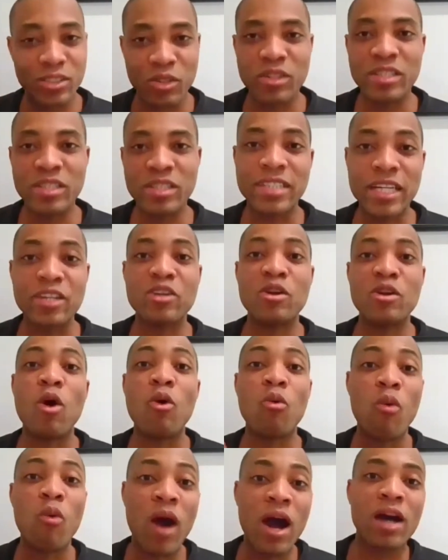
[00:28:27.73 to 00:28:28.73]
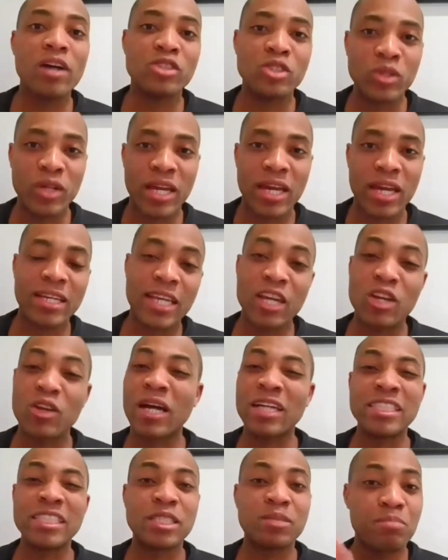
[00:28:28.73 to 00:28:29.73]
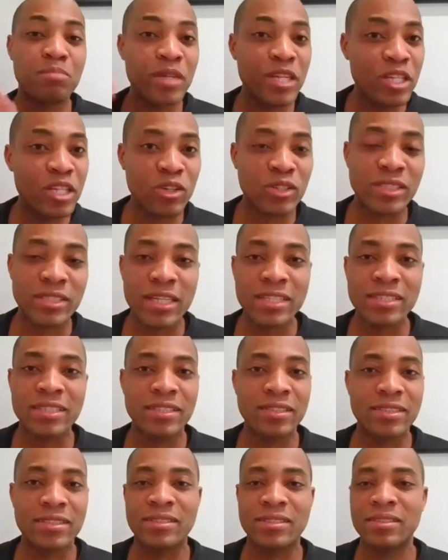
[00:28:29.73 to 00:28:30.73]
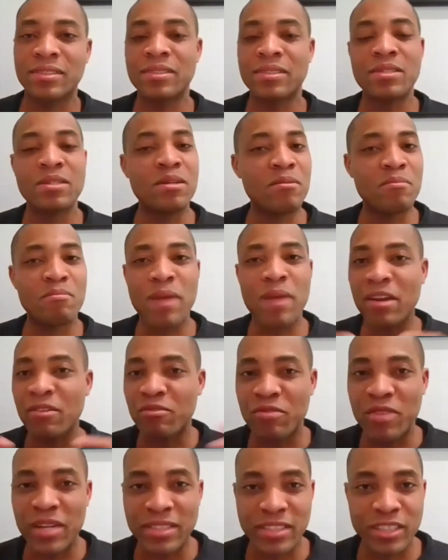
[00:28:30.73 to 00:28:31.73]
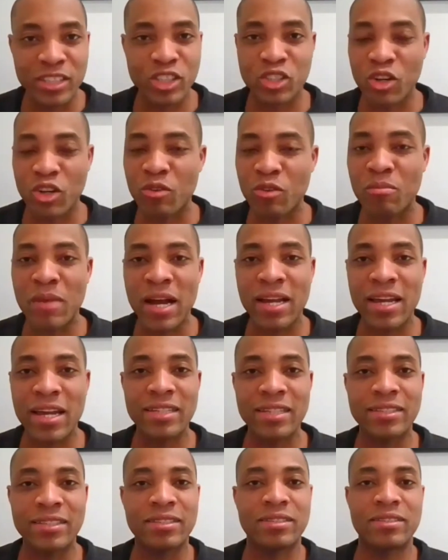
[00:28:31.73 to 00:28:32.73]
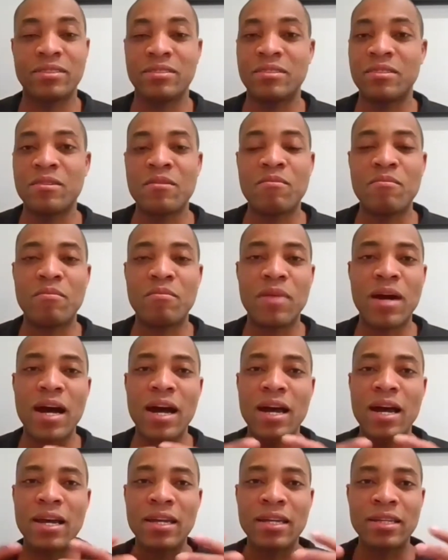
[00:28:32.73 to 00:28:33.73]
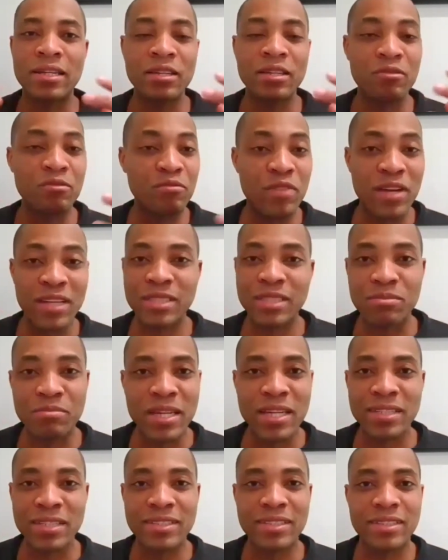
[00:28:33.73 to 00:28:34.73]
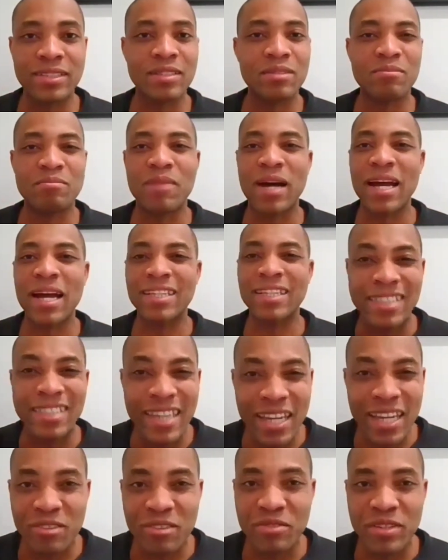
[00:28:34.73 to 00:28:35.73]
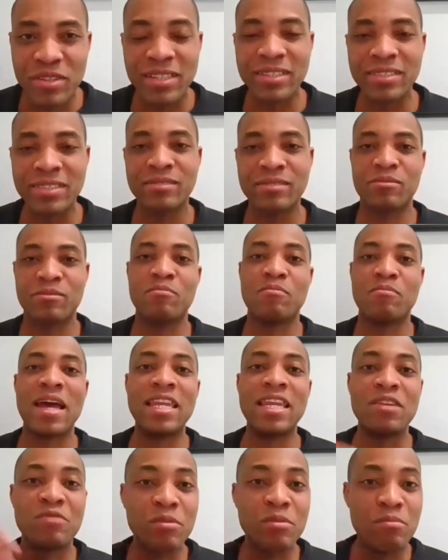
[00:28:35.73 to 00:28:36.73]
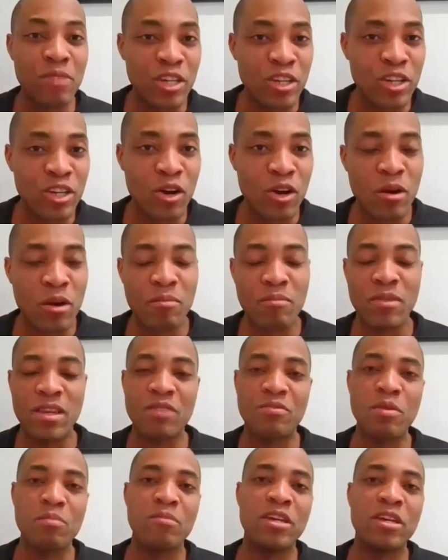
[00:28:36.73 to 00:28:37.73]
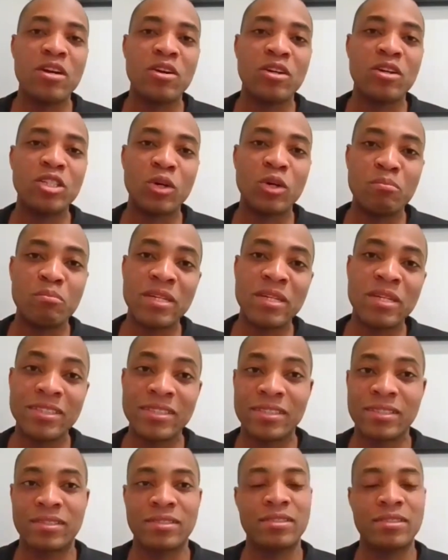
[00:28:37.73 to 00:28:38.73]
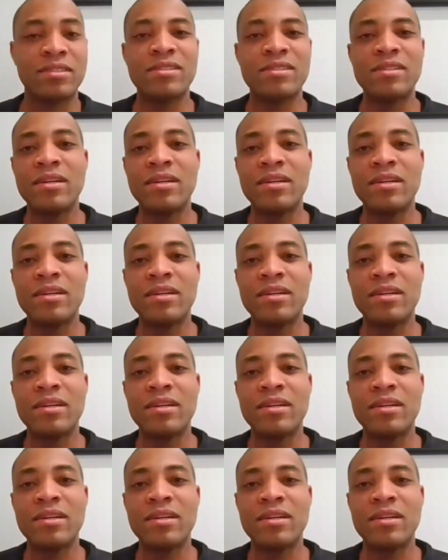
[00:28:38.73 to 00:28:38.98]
it's going to take you a while to get there. You can speed your success by investing in stock markets, by investments, by saving, by living beyond your means.